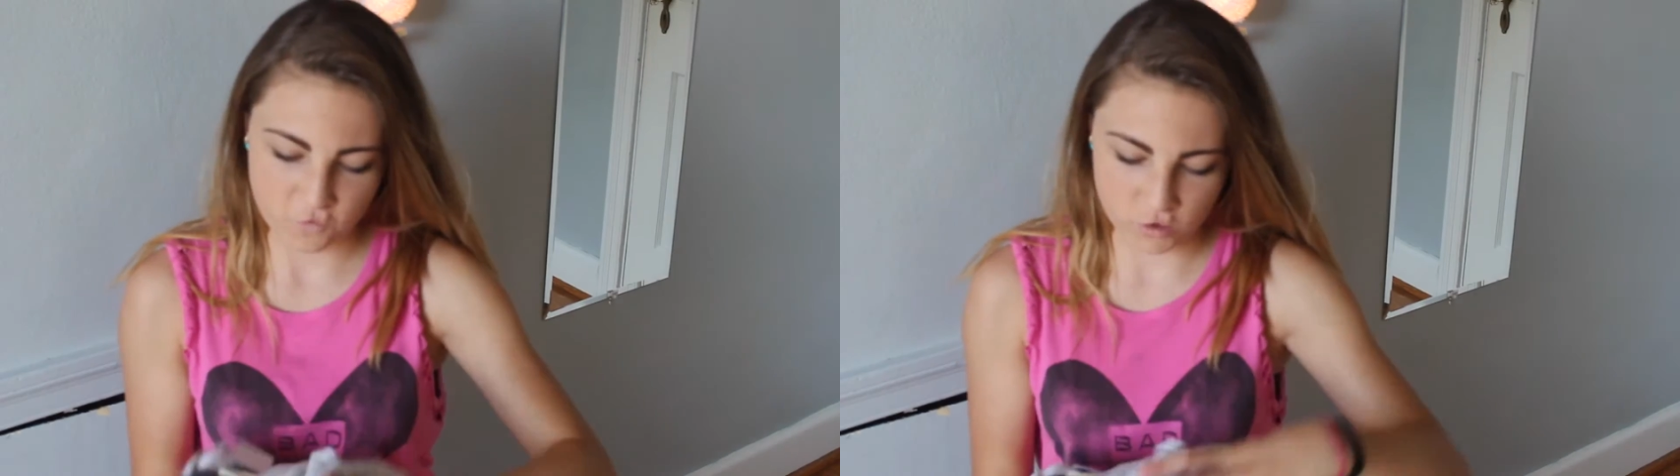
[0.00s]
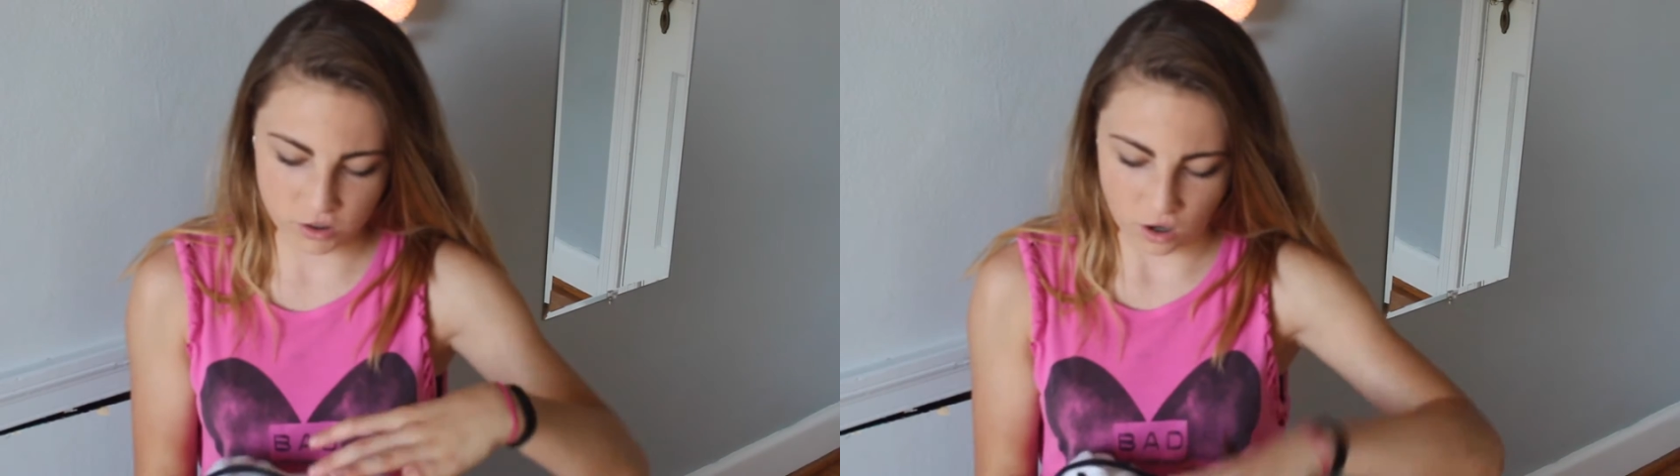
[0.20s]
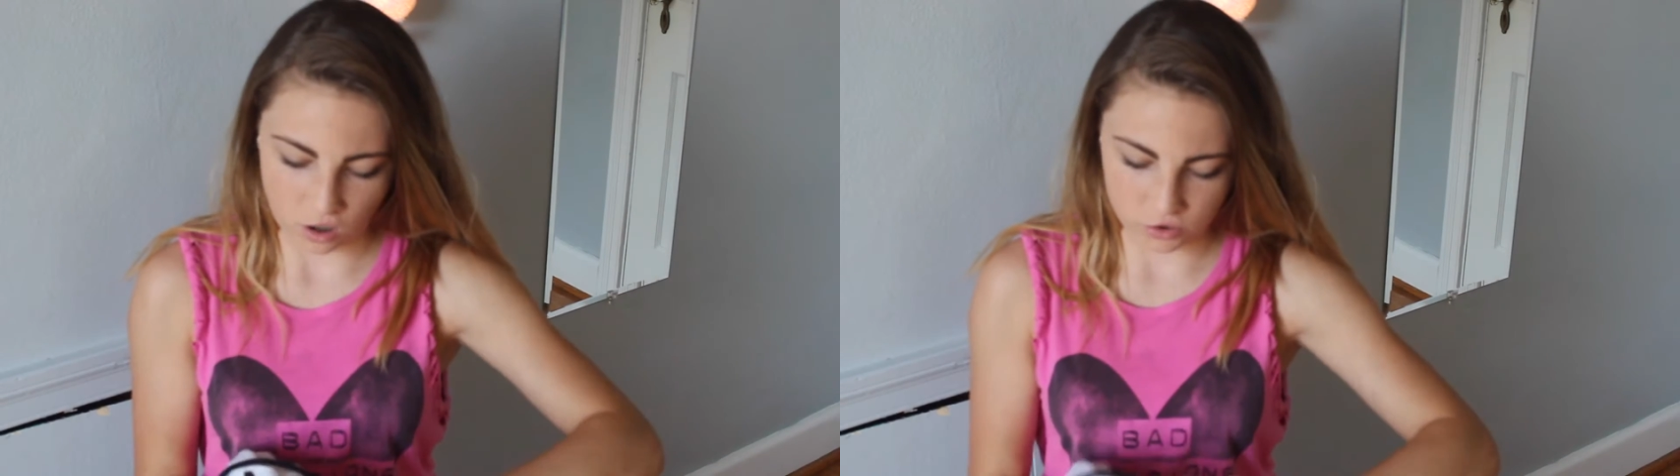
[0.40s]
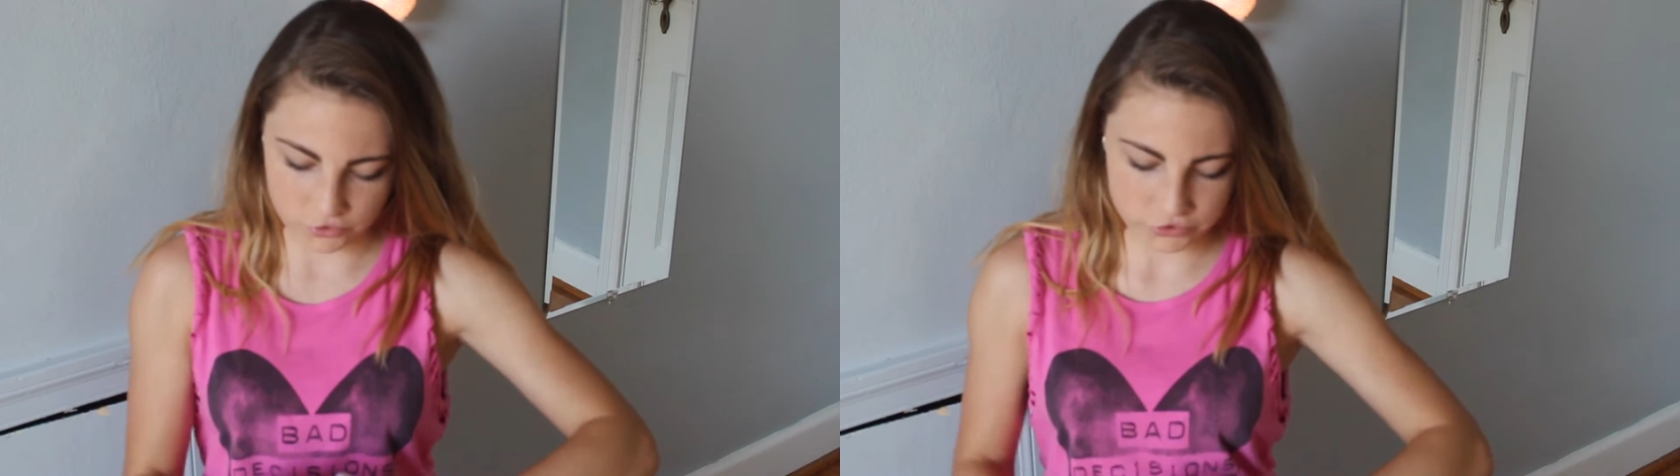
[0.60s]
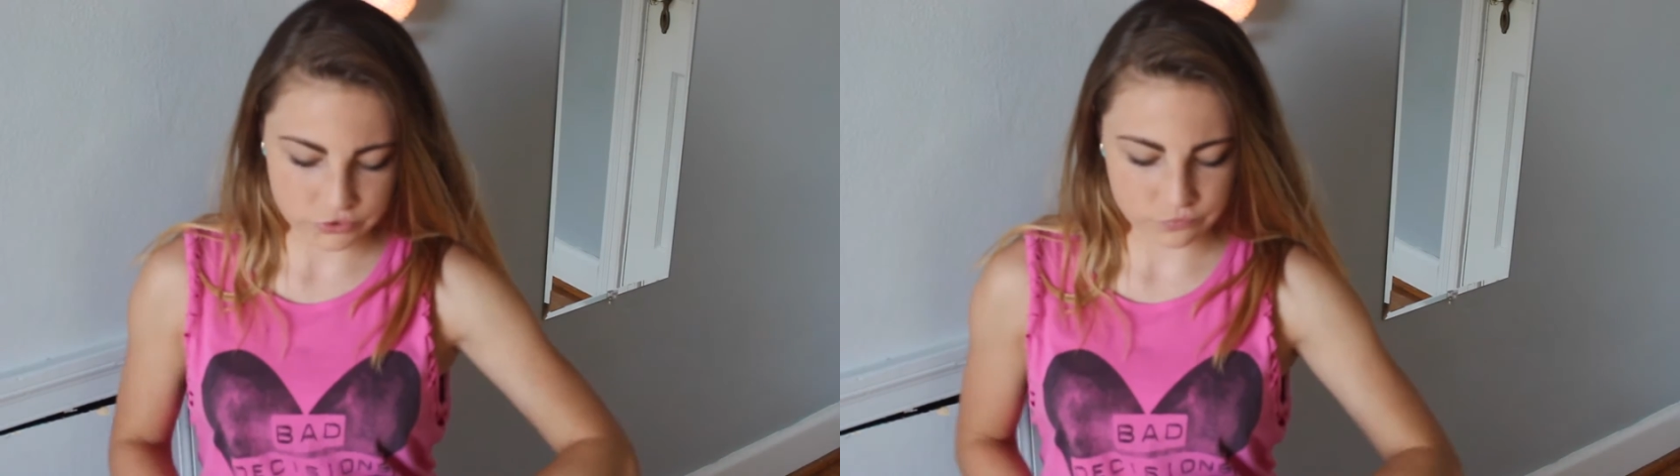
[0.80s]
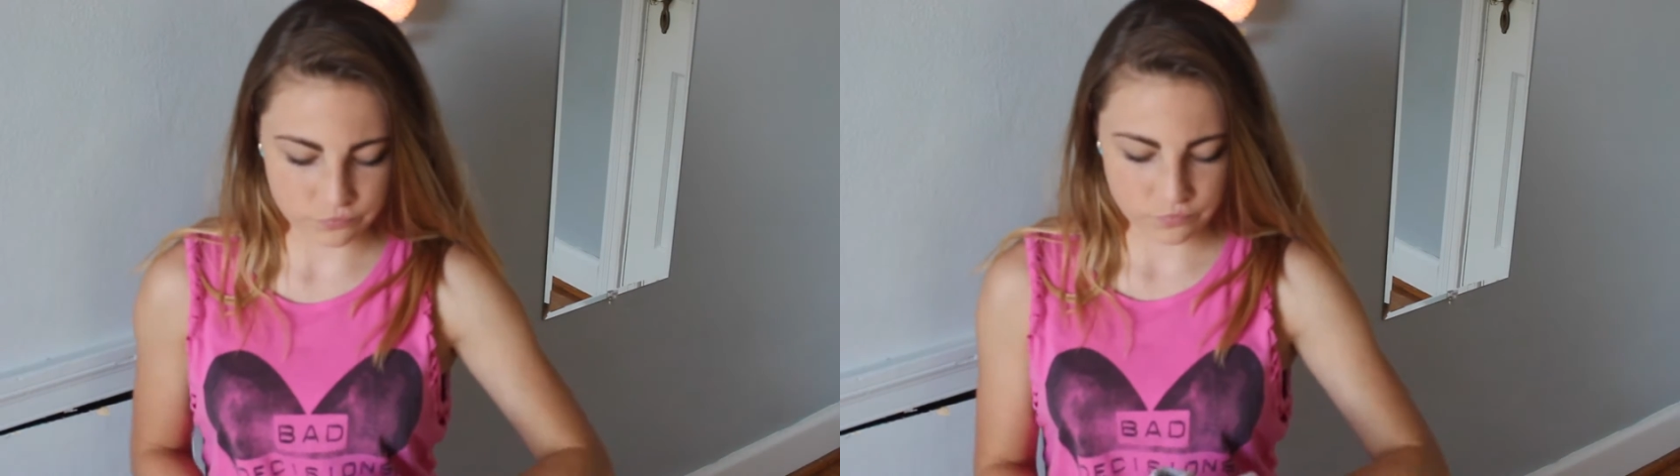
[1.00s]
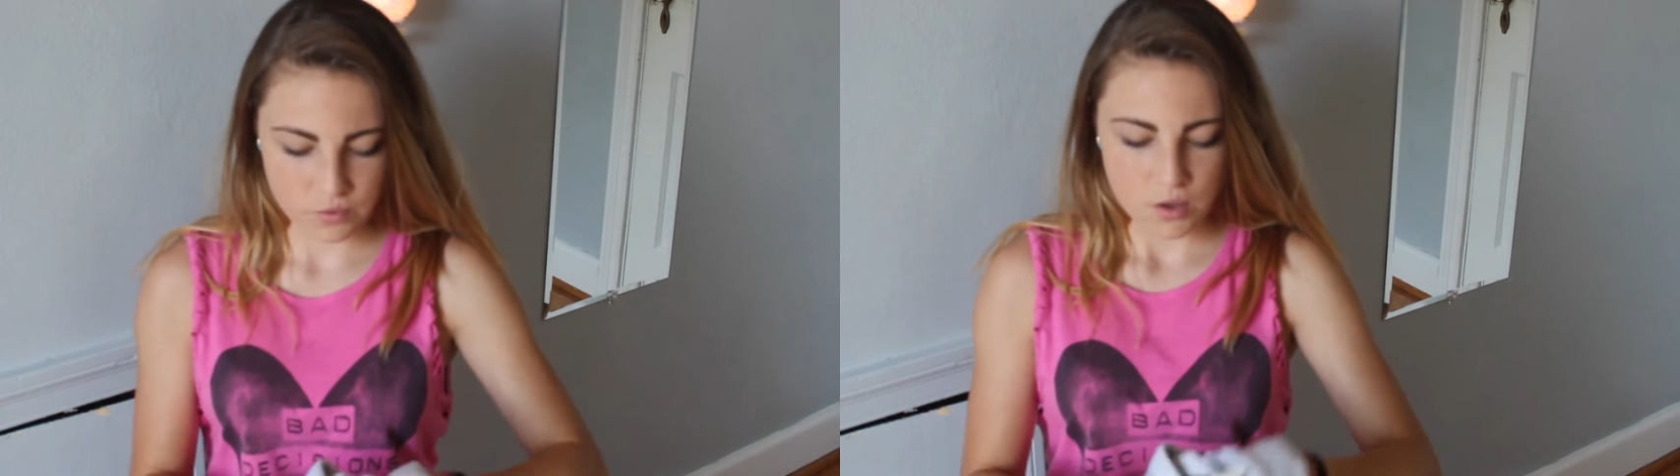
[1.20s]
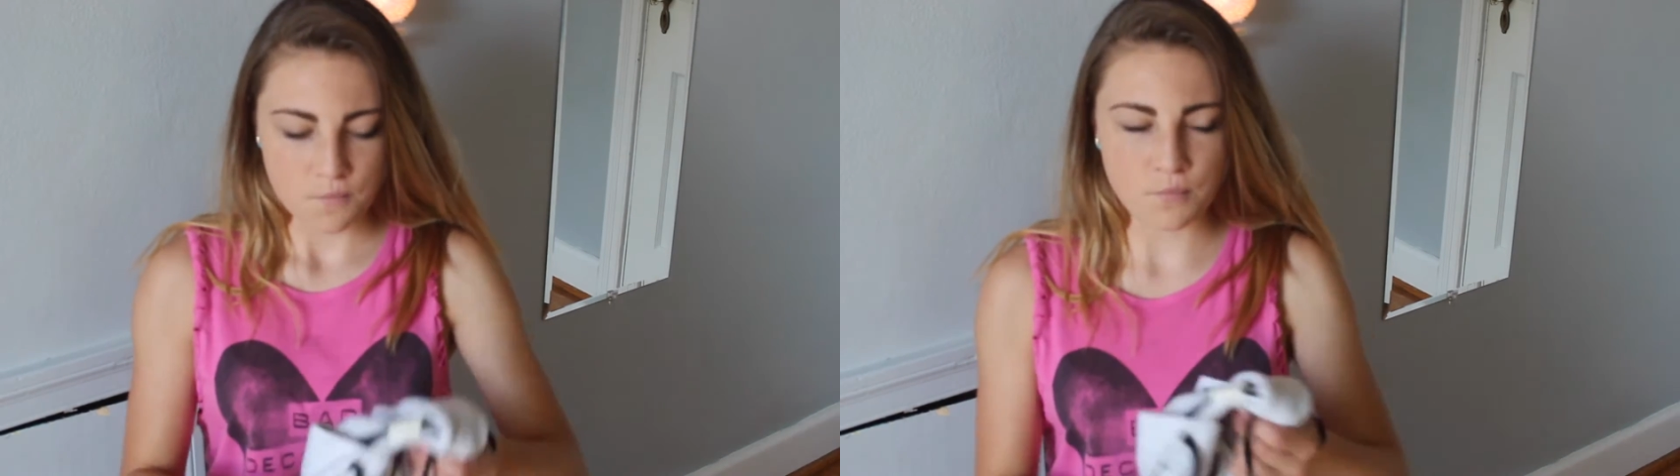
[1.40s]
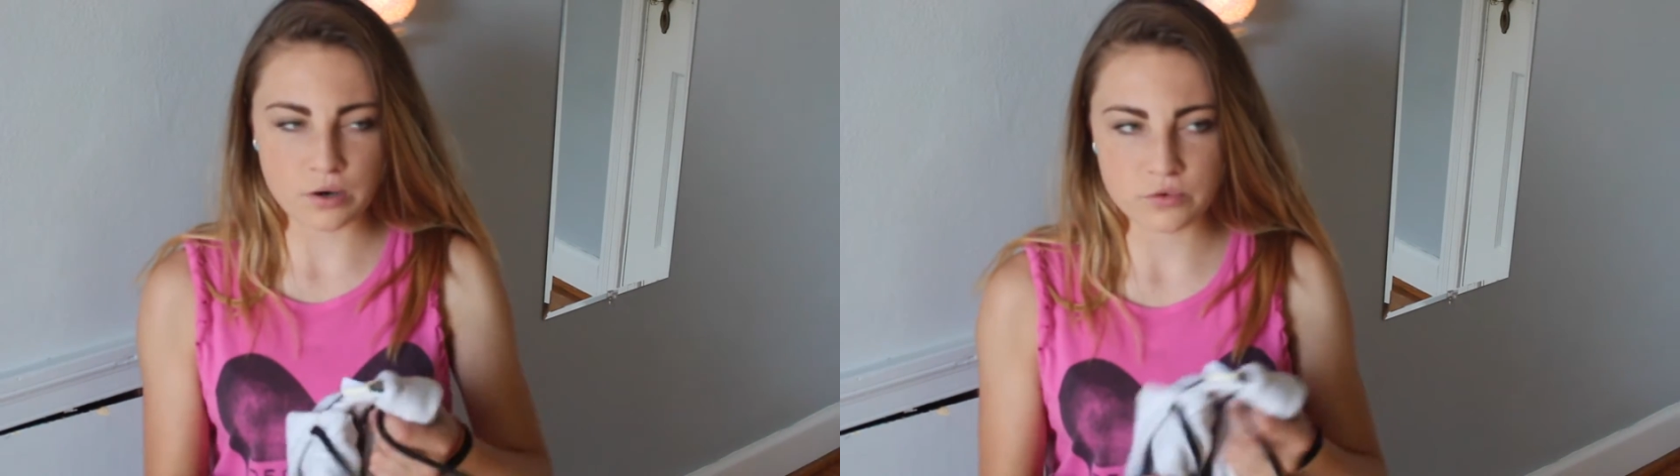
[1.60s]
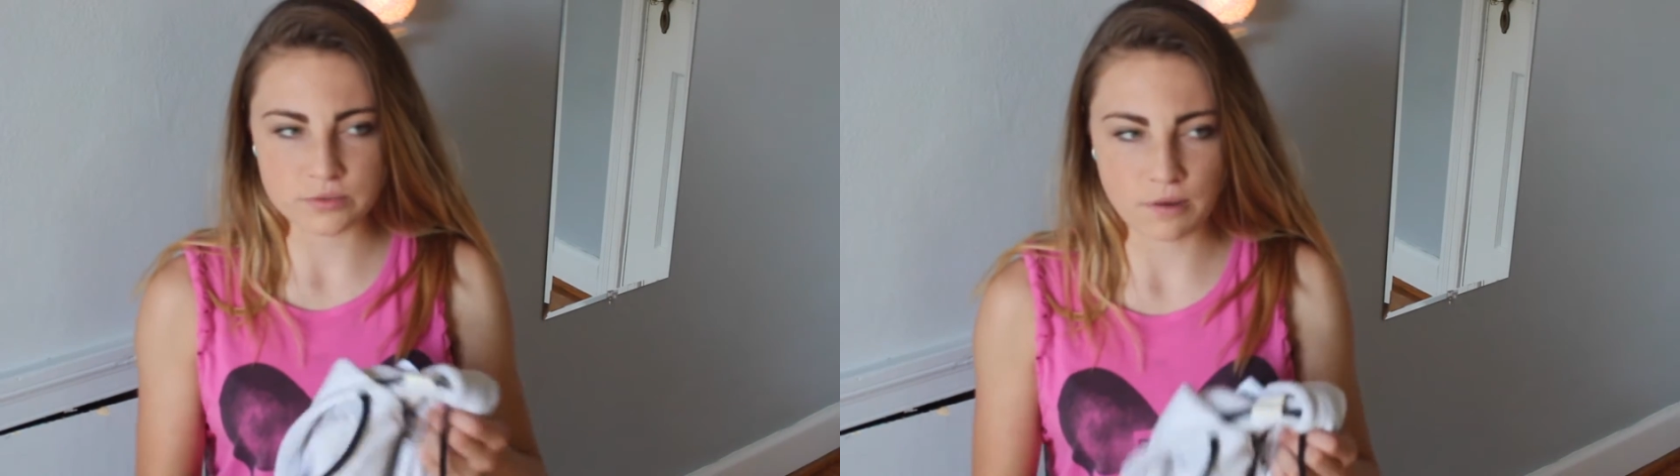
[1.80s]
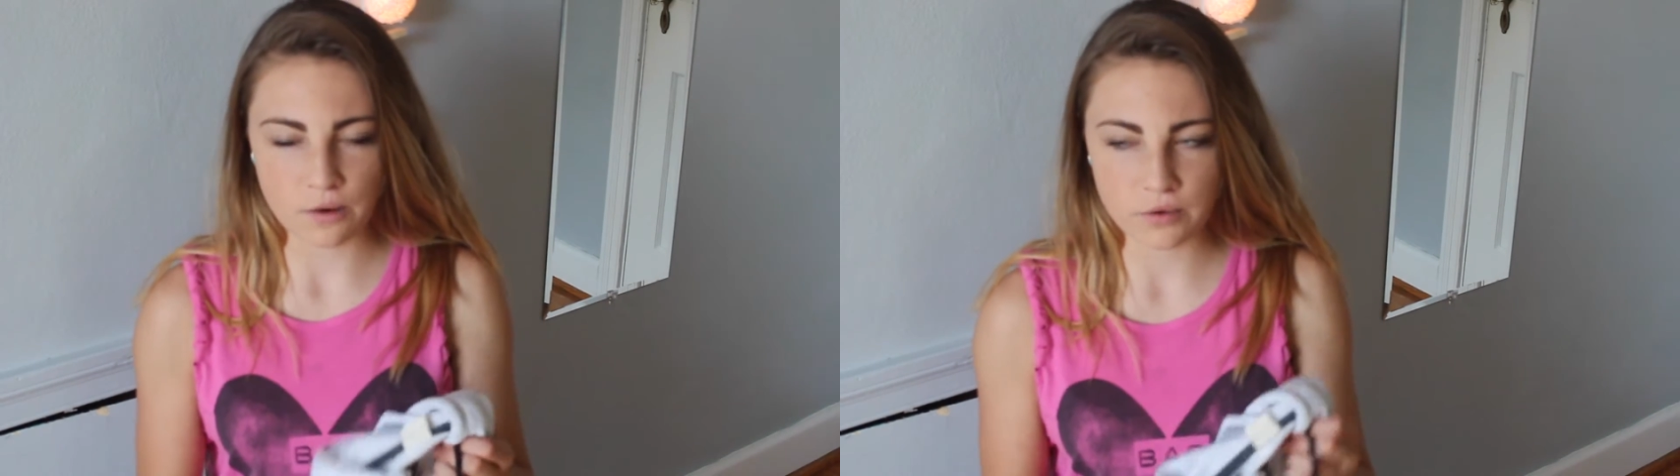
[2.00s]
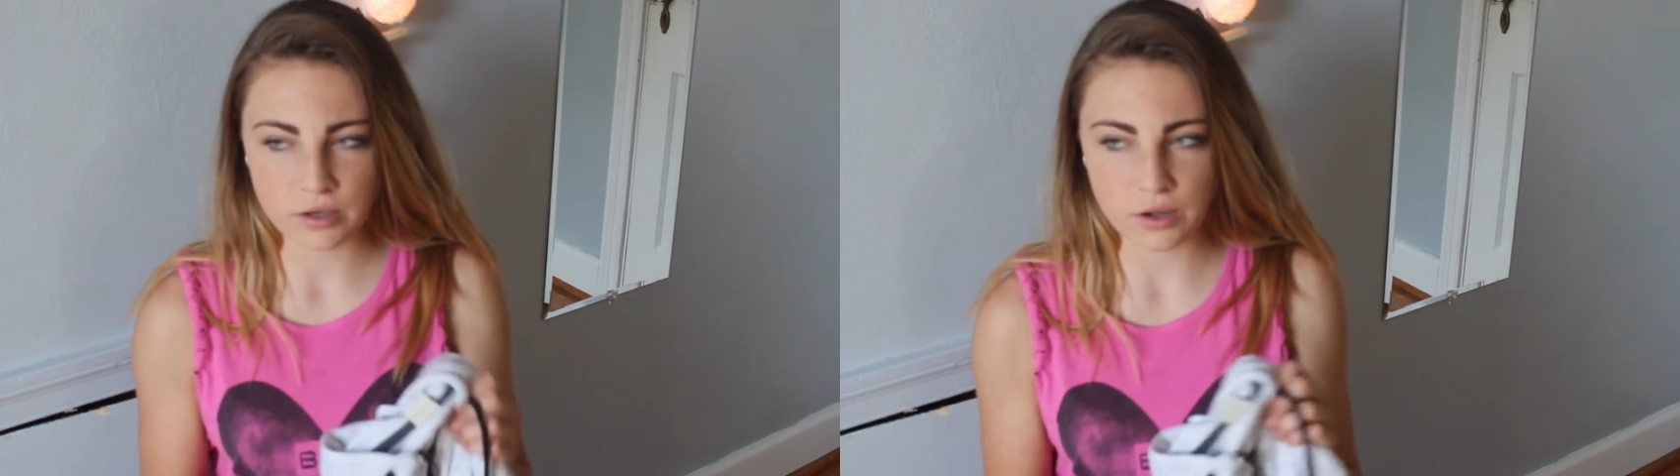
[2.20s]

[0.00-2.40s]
$40, but it was buy one,